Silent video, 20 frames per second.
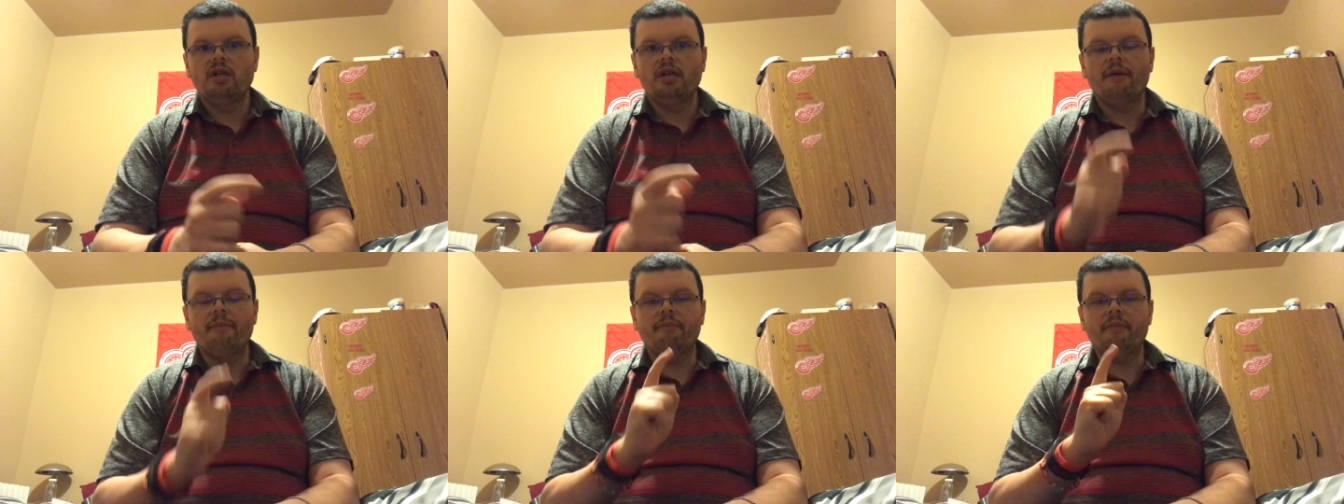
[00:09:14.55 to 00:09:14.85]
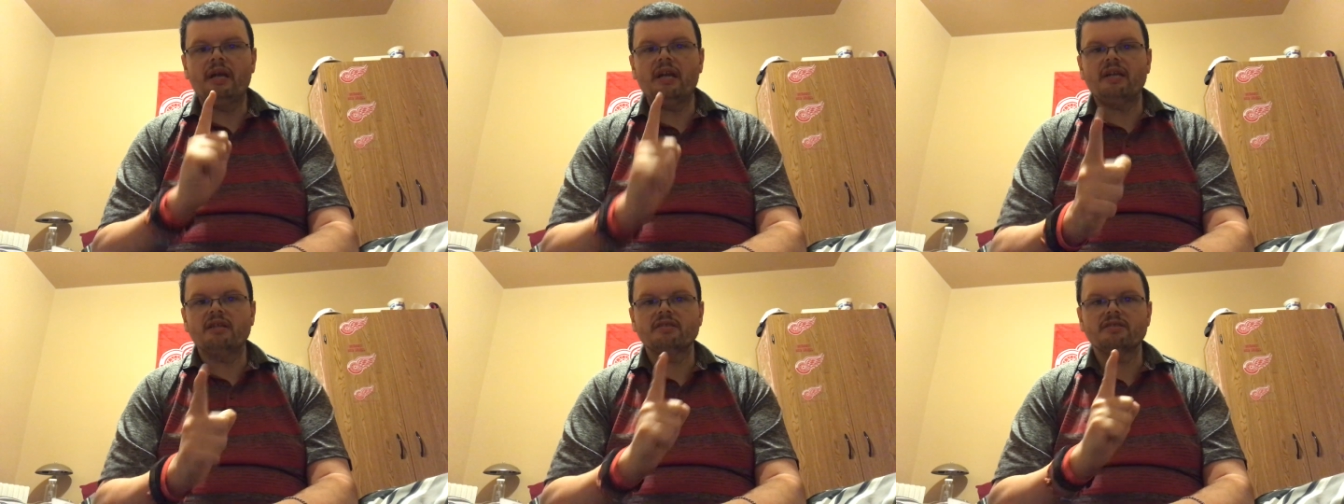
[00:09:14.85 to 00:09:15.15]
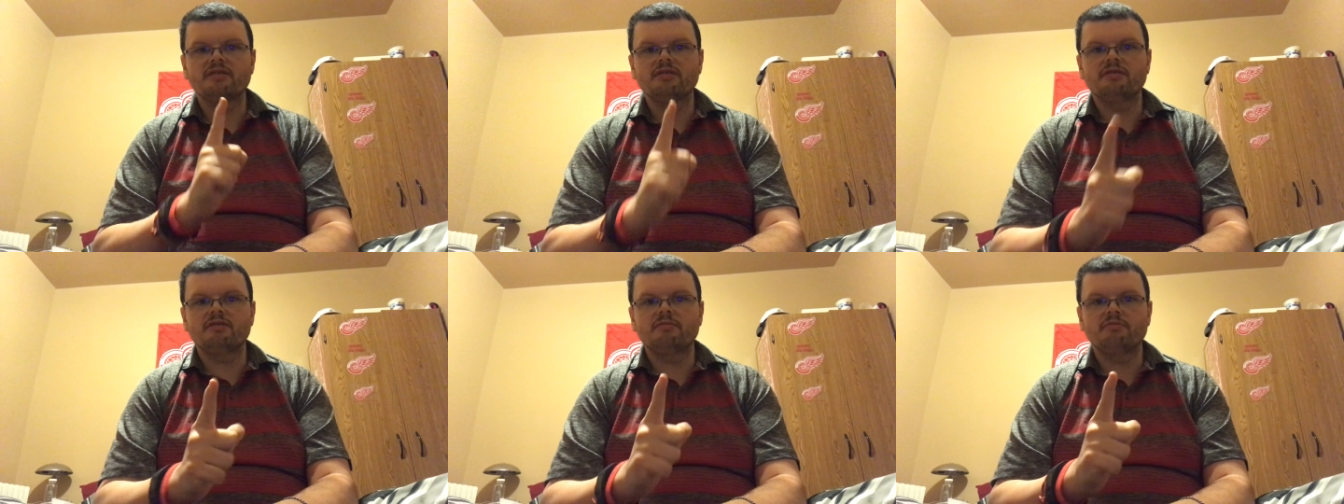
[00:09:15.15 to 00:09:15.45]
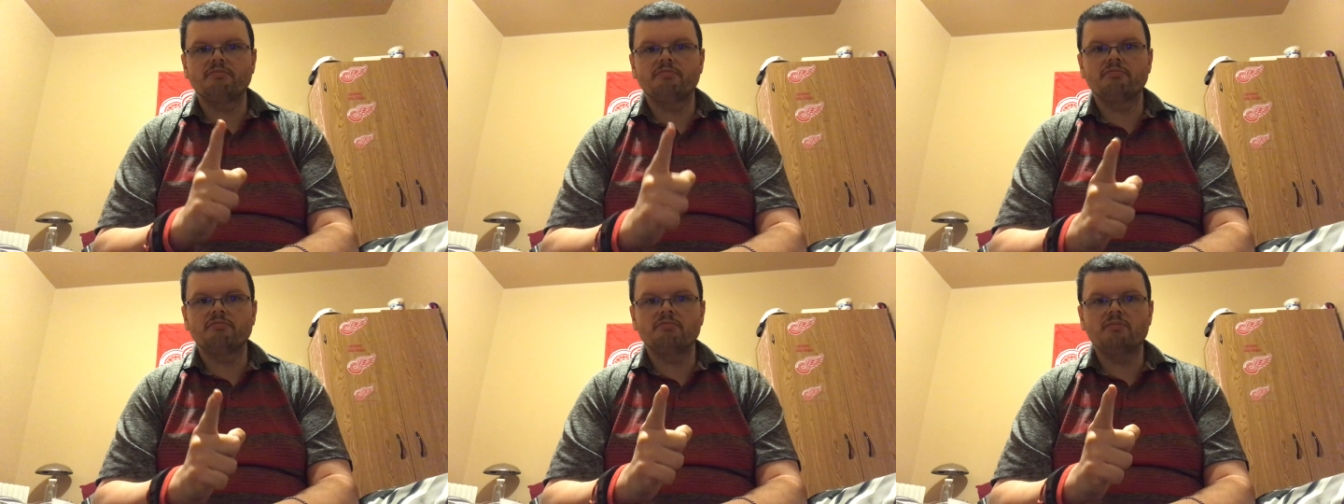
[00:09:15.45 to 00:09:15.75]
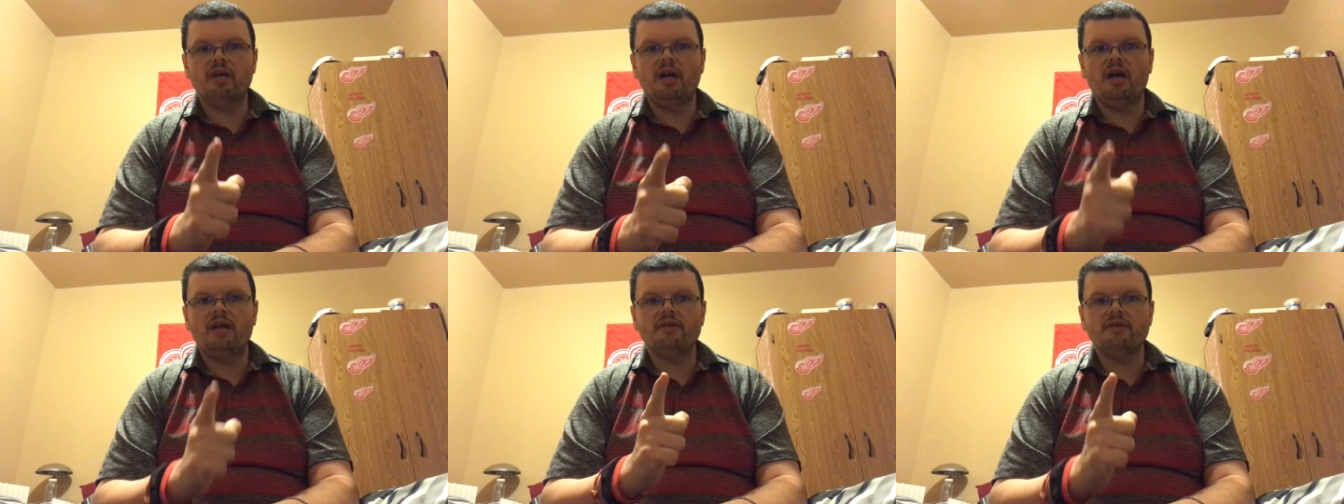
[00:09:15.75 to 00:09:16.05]
That makes
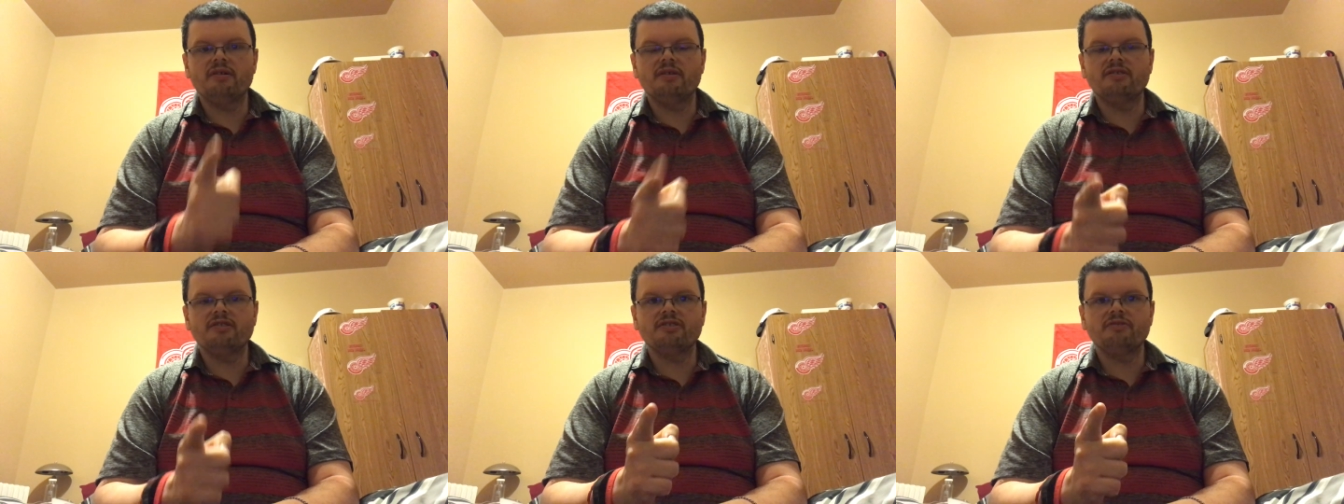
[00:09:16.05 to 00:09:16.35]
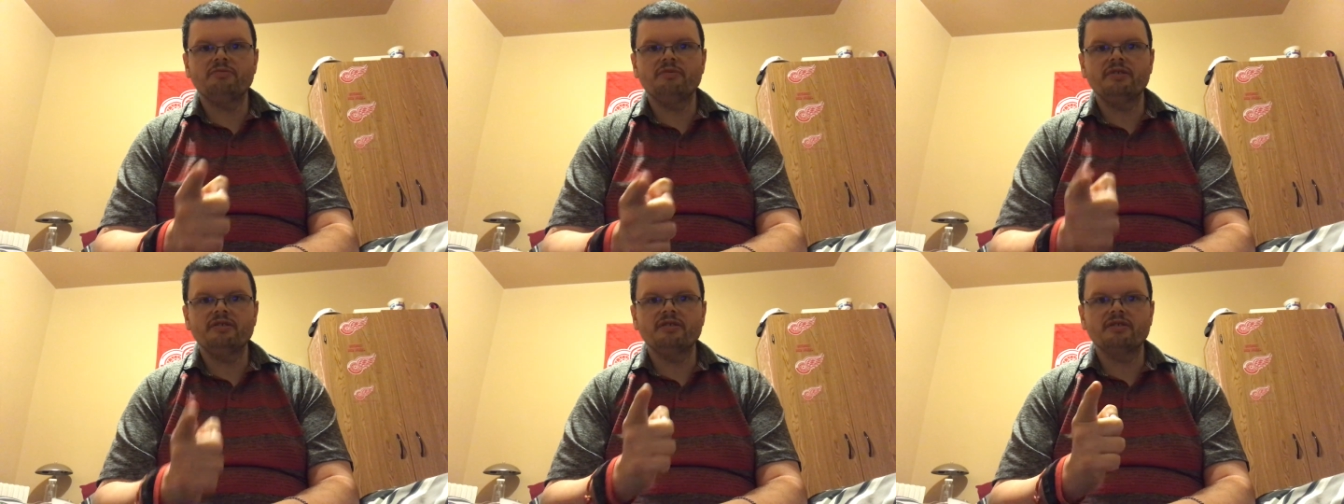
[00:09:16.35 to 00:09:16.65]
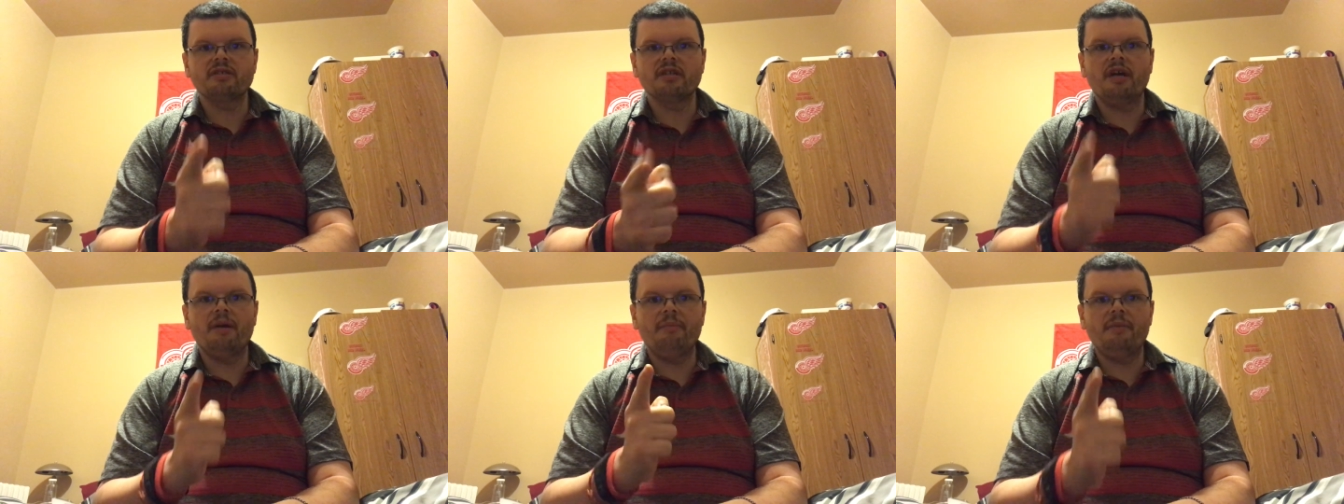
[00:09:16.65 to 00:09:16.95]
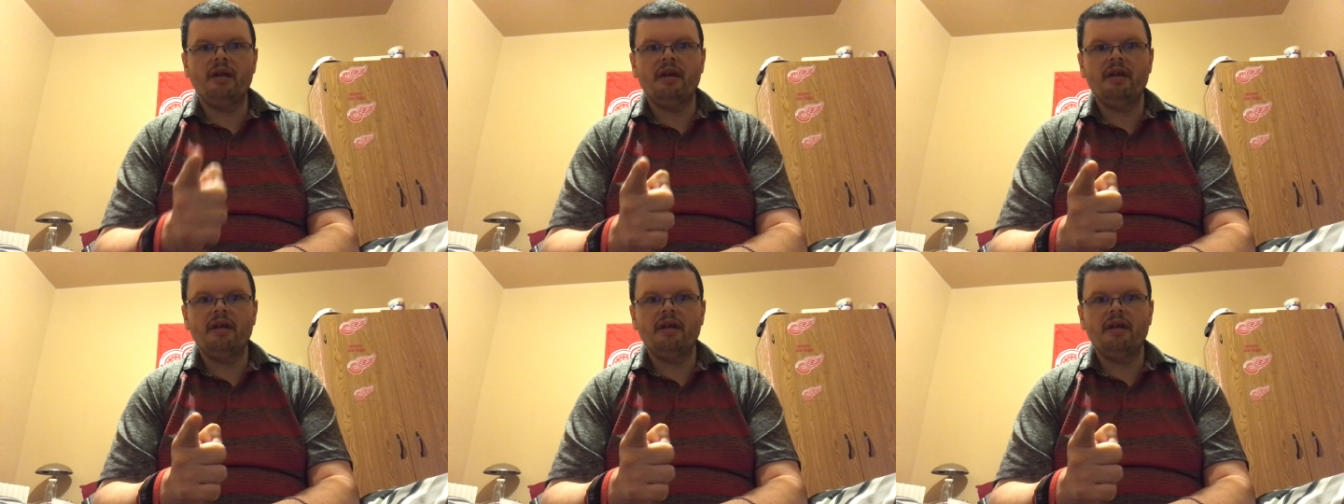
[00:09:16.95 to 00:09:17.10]
other instruments come